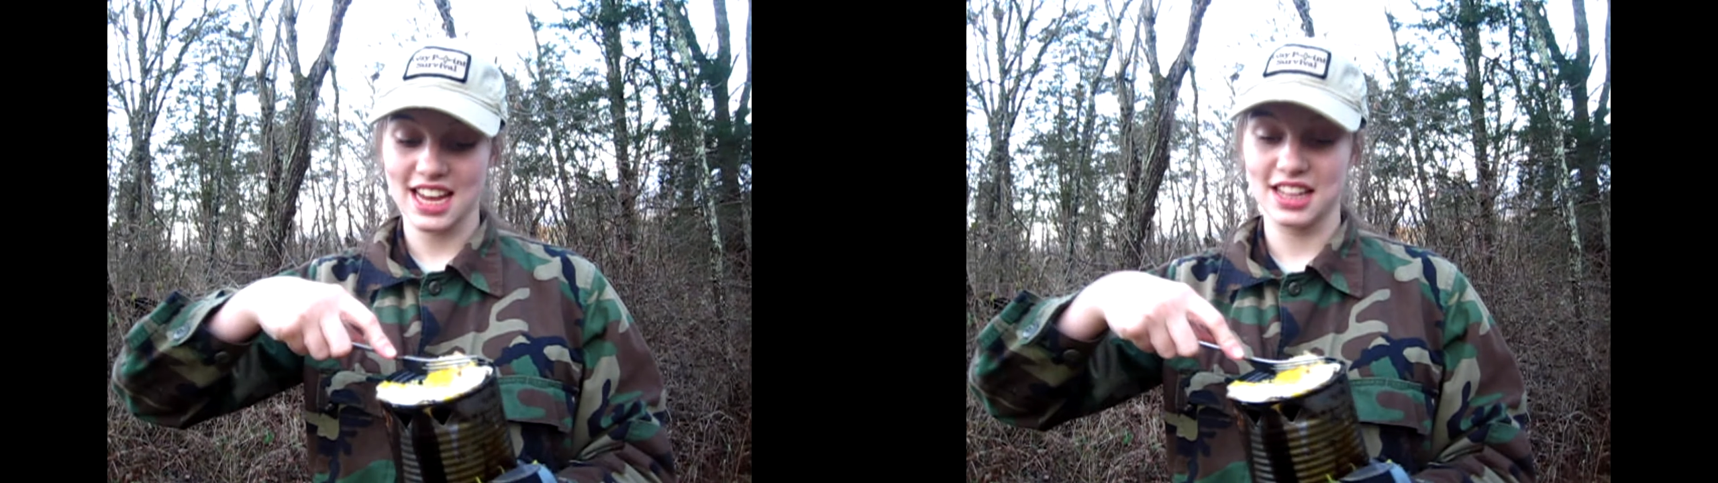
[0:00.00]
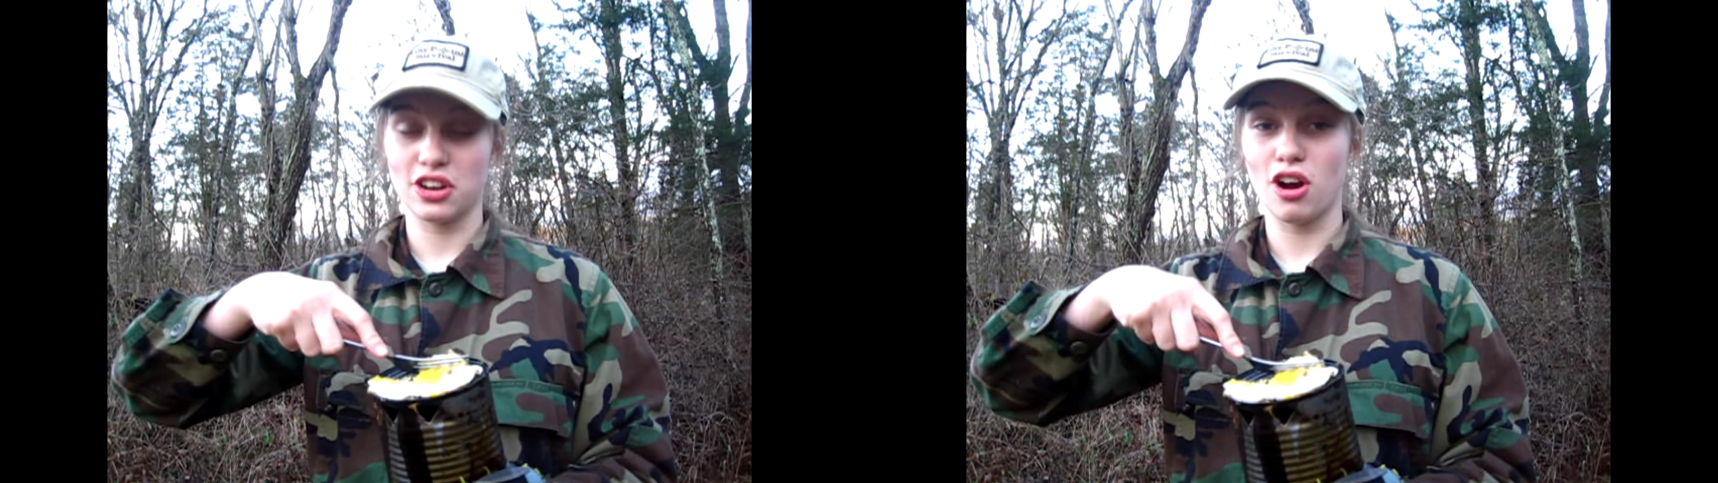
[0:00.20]

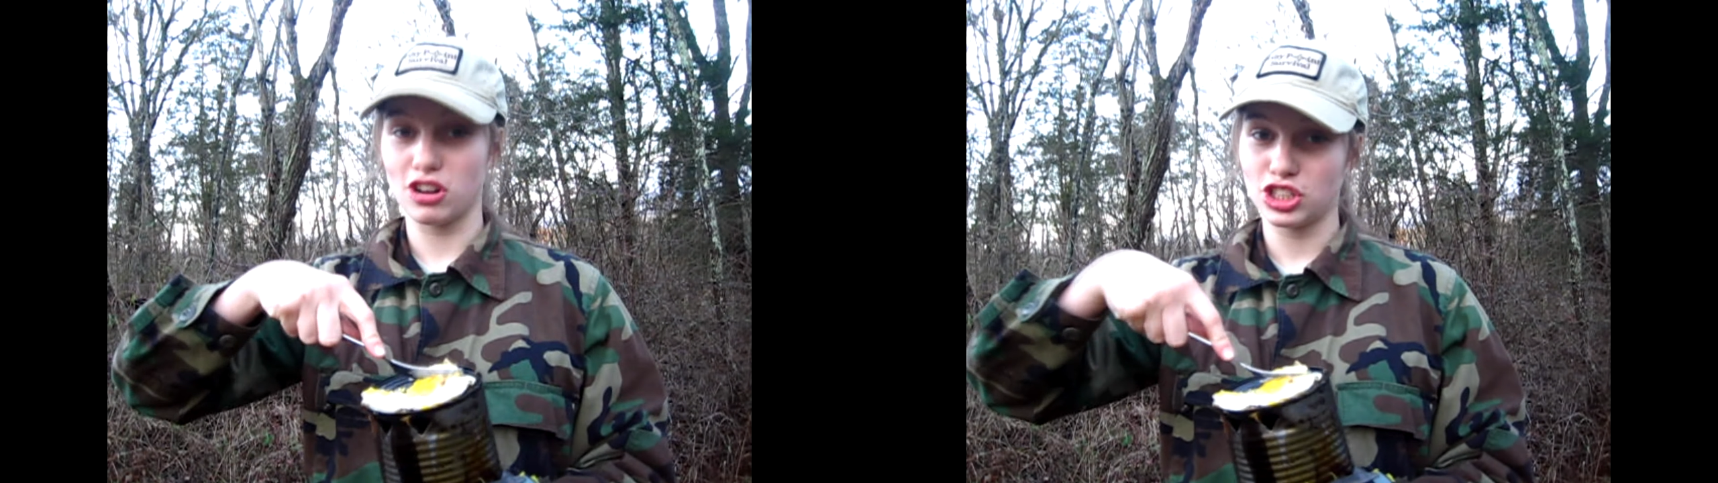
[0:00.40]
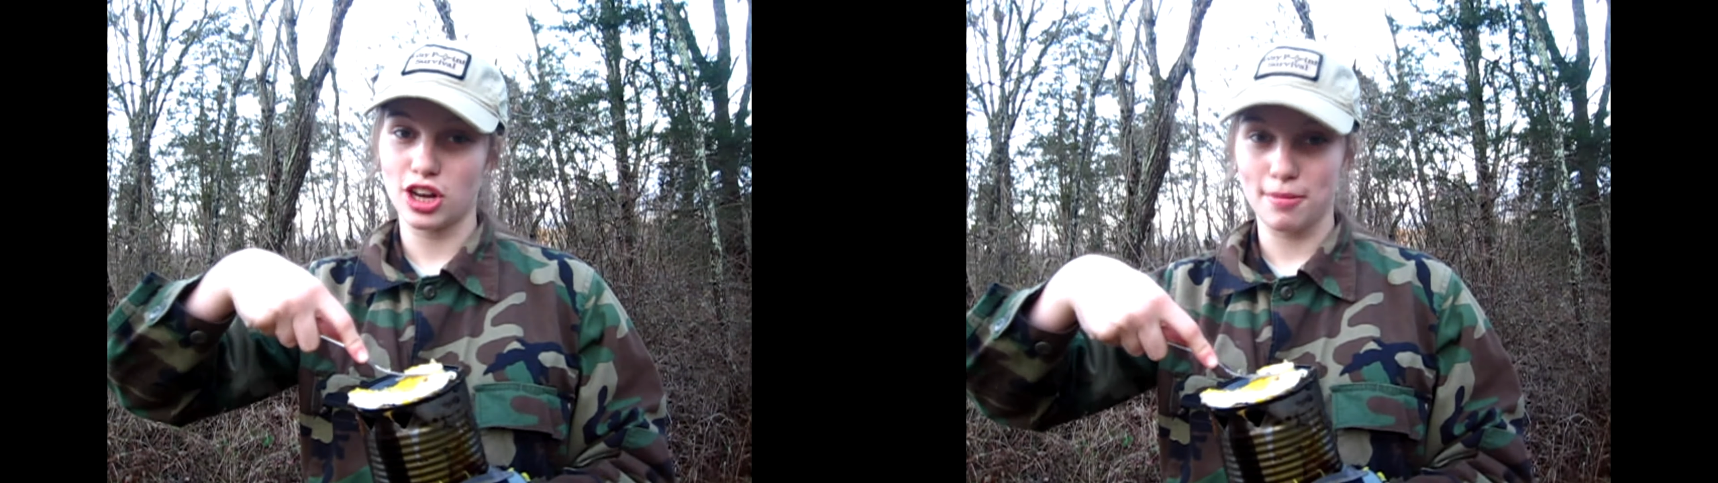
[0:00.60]
and there
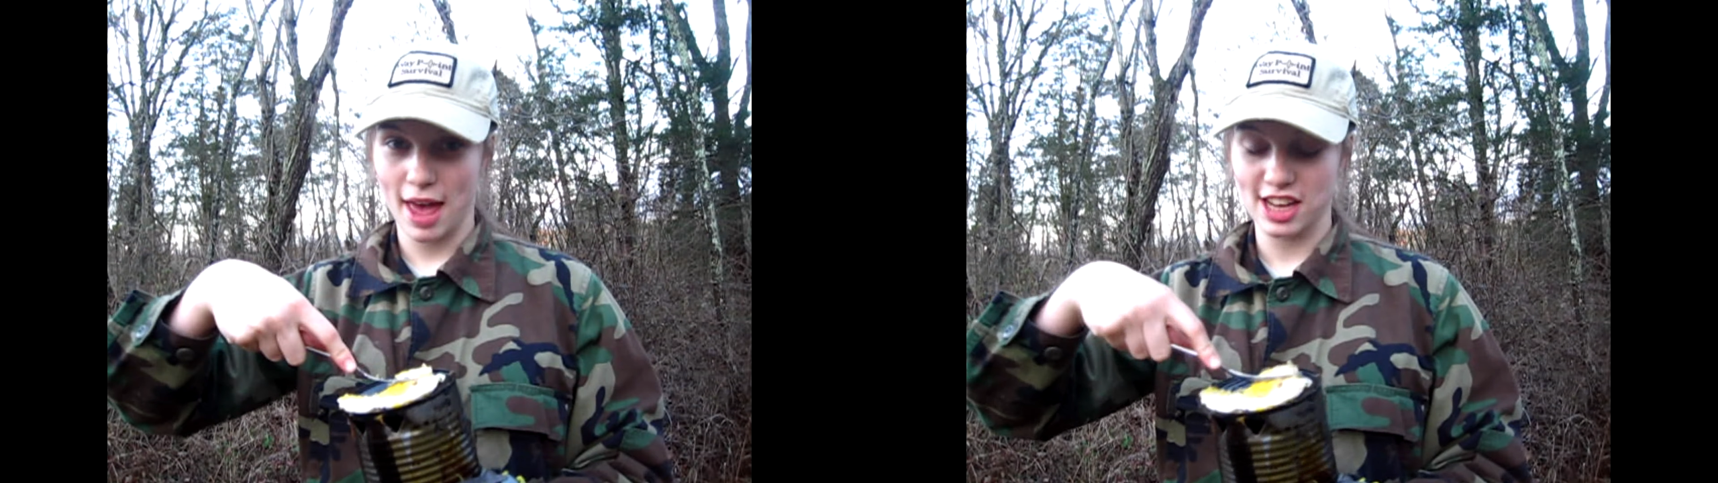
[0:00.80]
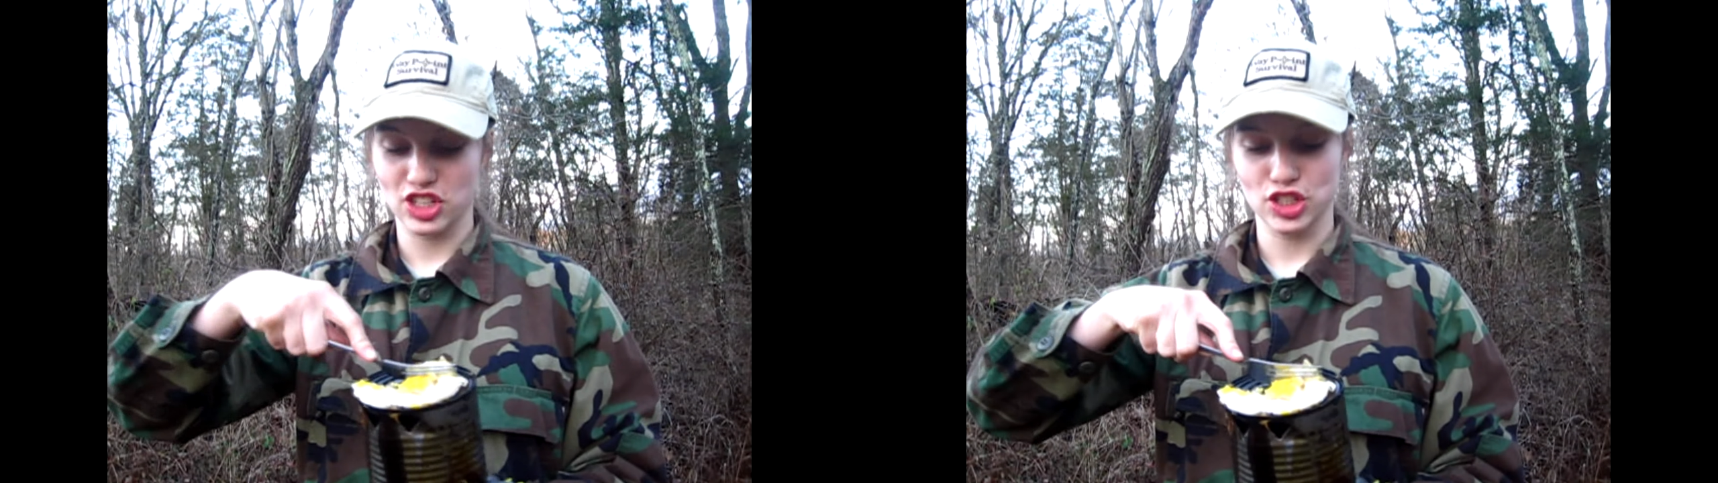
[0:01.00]
are sharp
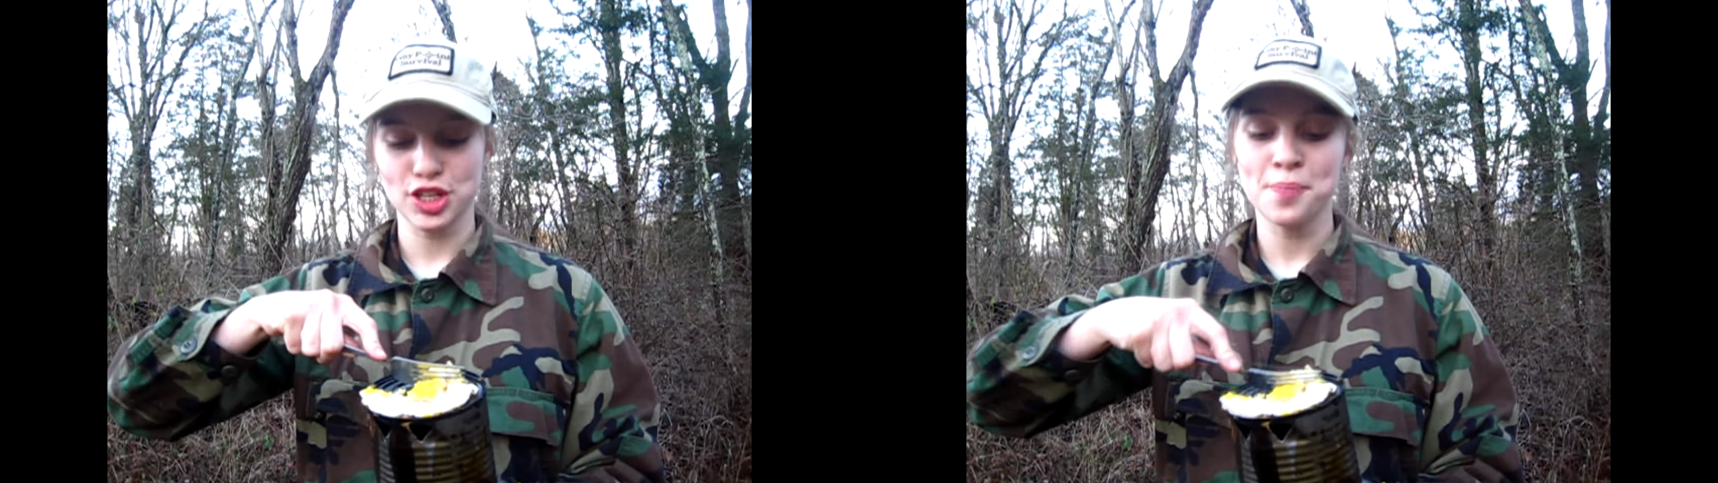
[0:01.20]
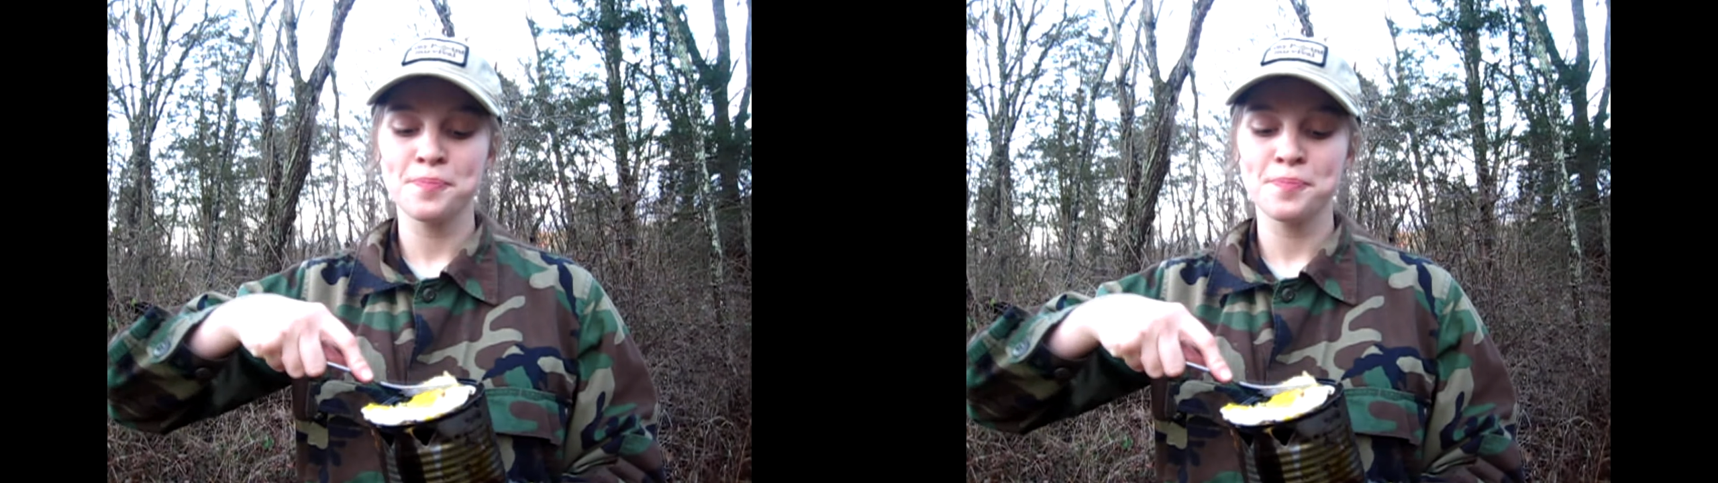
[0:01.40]
edges.